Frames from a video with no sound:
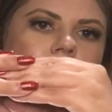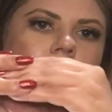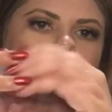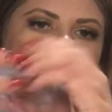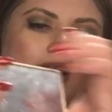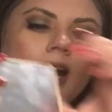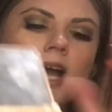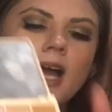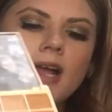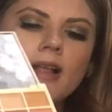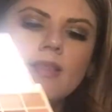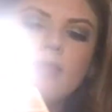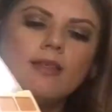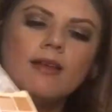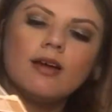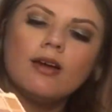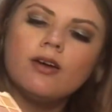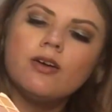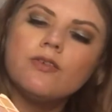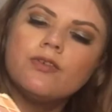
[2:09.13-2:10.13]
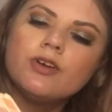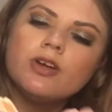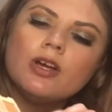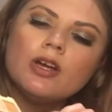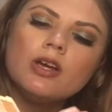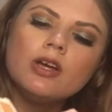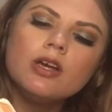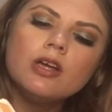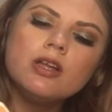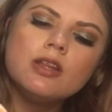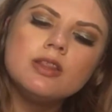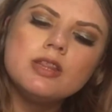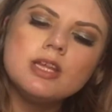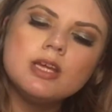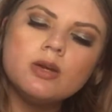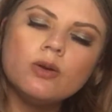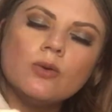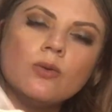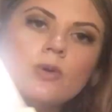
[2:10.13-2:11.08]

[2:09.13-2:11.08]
Like, I love the